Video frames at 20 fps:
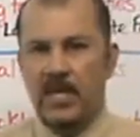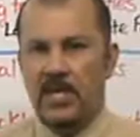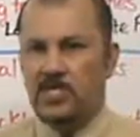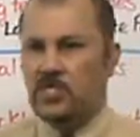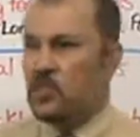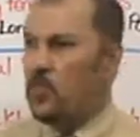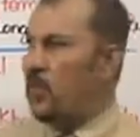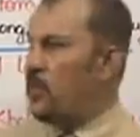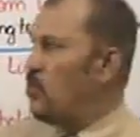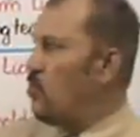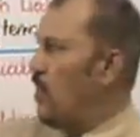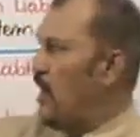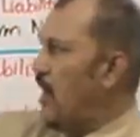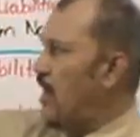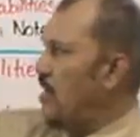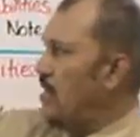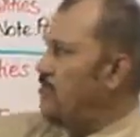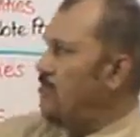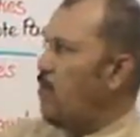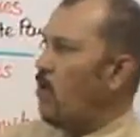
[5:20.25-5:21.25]
So when you
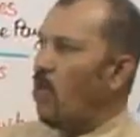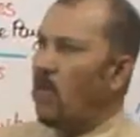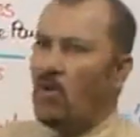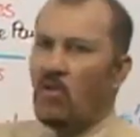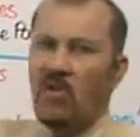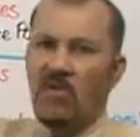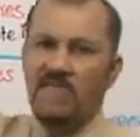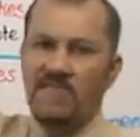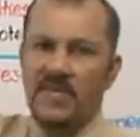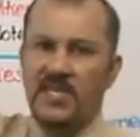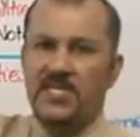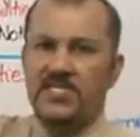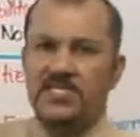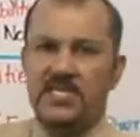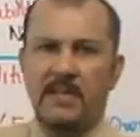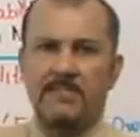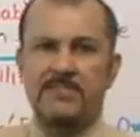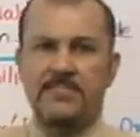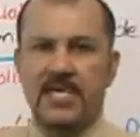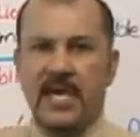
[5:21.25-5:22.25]
add up all of these
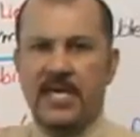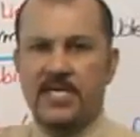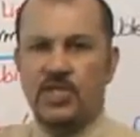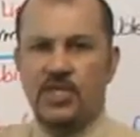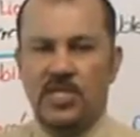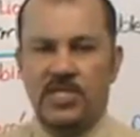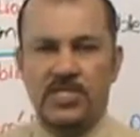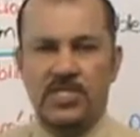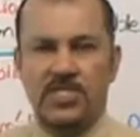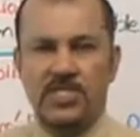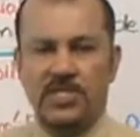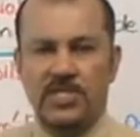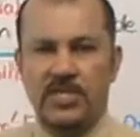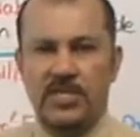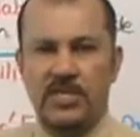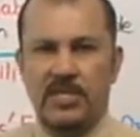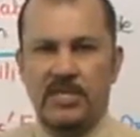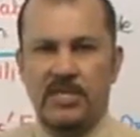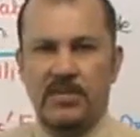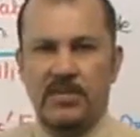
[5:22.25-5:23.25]
subsections,
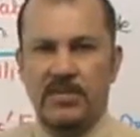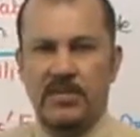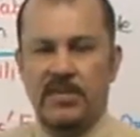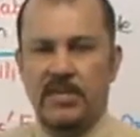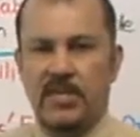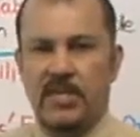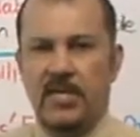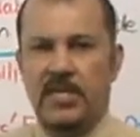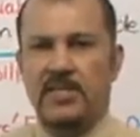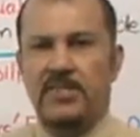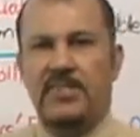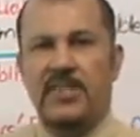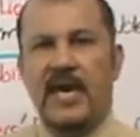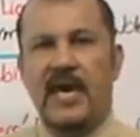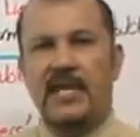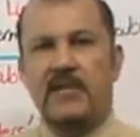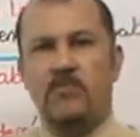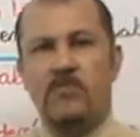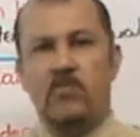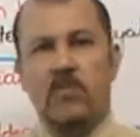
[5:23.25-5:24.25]

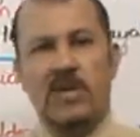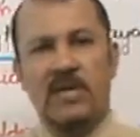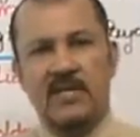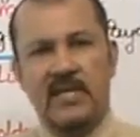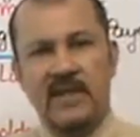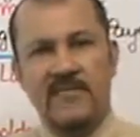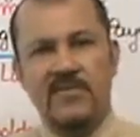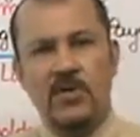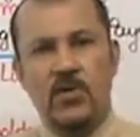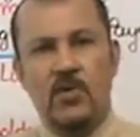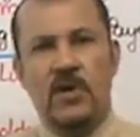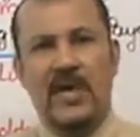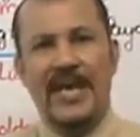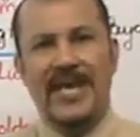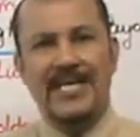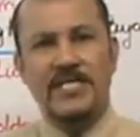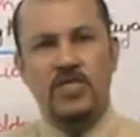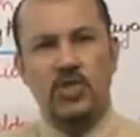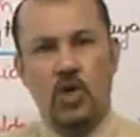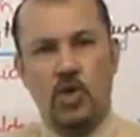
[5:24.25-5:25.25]
that will give you
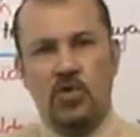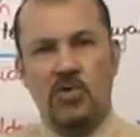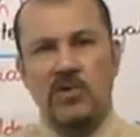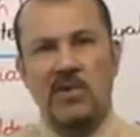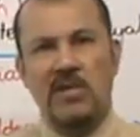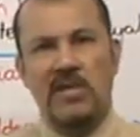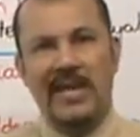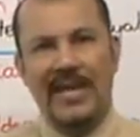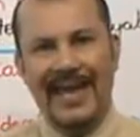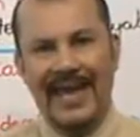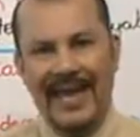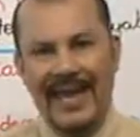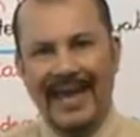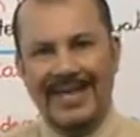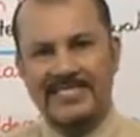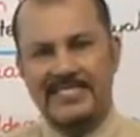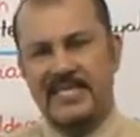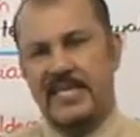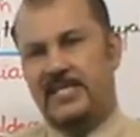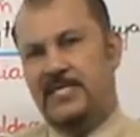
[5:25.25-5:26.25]
a total
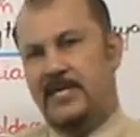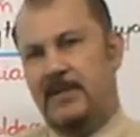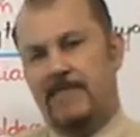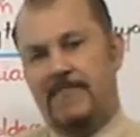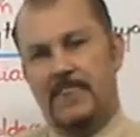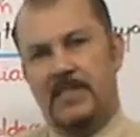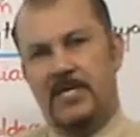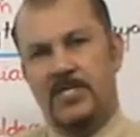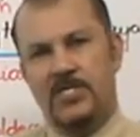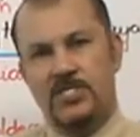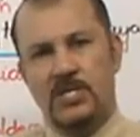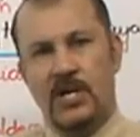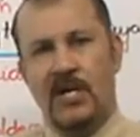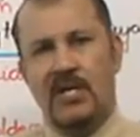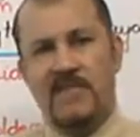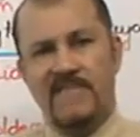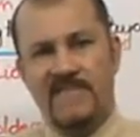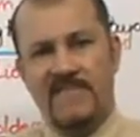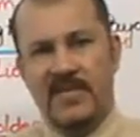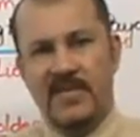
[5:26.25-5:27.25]
asset
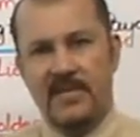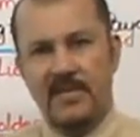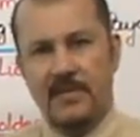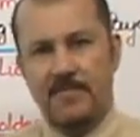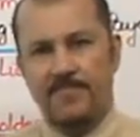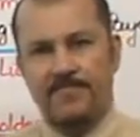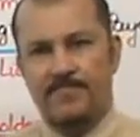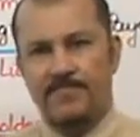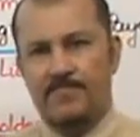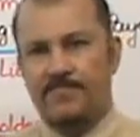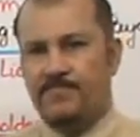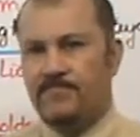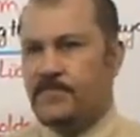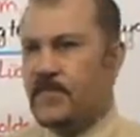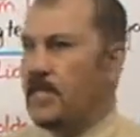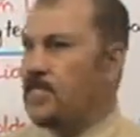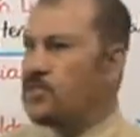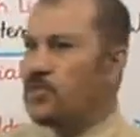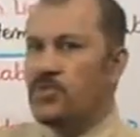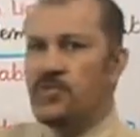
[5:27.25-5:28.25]
dollar figure.
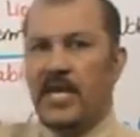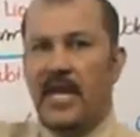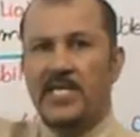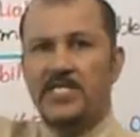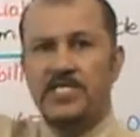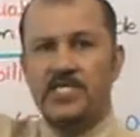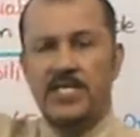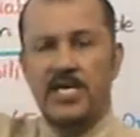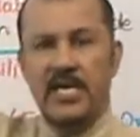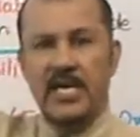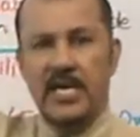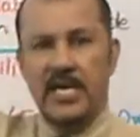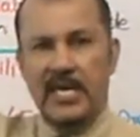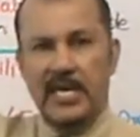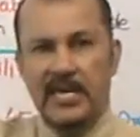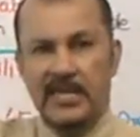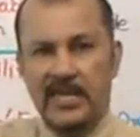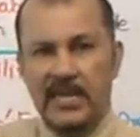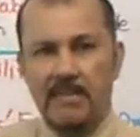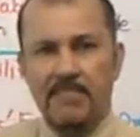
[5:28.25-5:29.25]
Okay, so that's
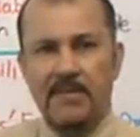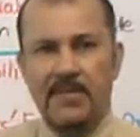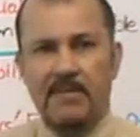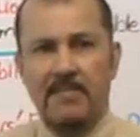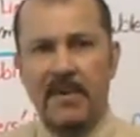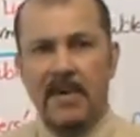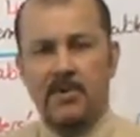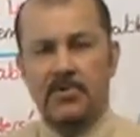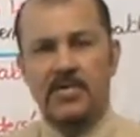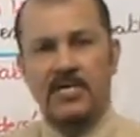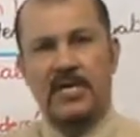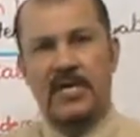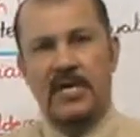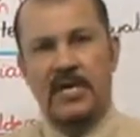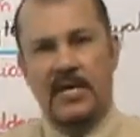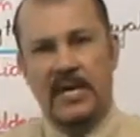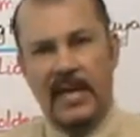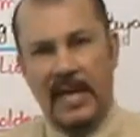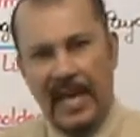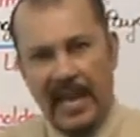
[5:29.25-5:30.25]
a little bit about
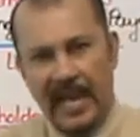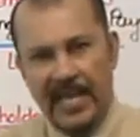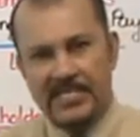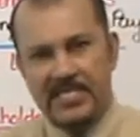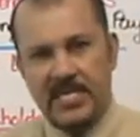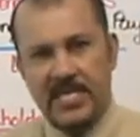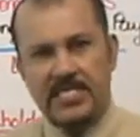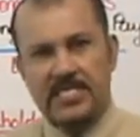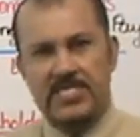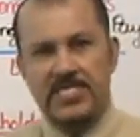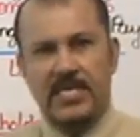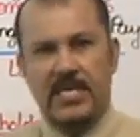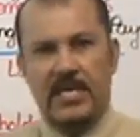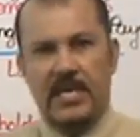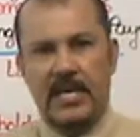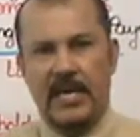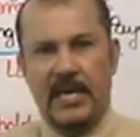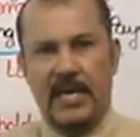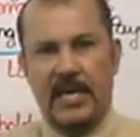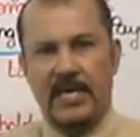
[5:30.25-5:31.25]
assets
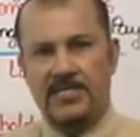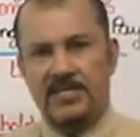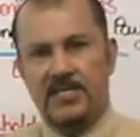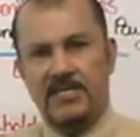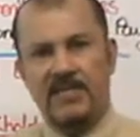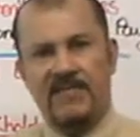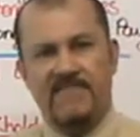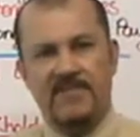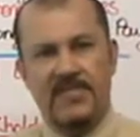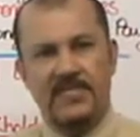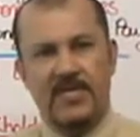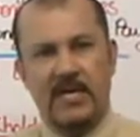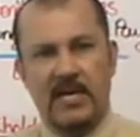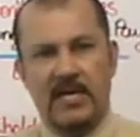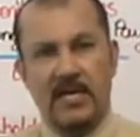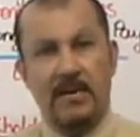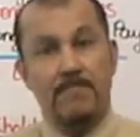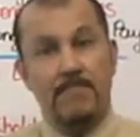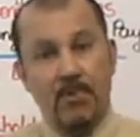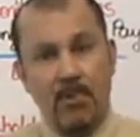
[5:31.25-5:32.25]
and the
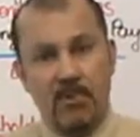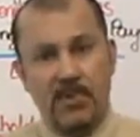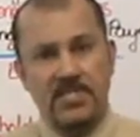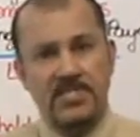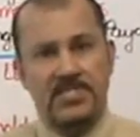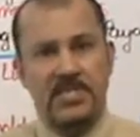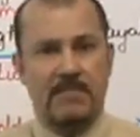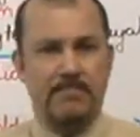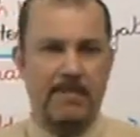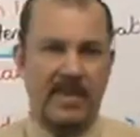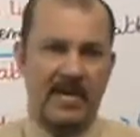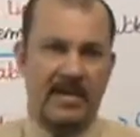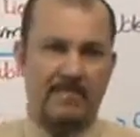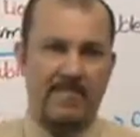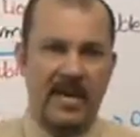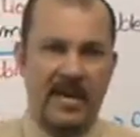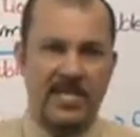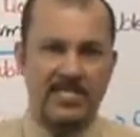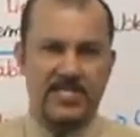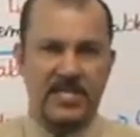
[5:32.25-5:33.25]
different components that make
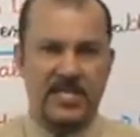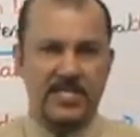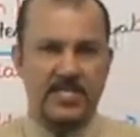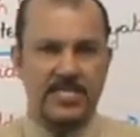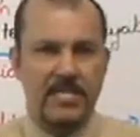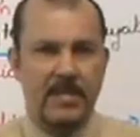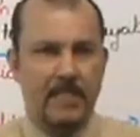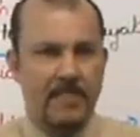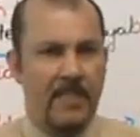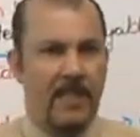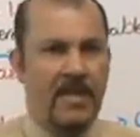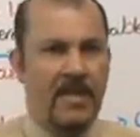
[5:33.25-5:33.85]
up assets.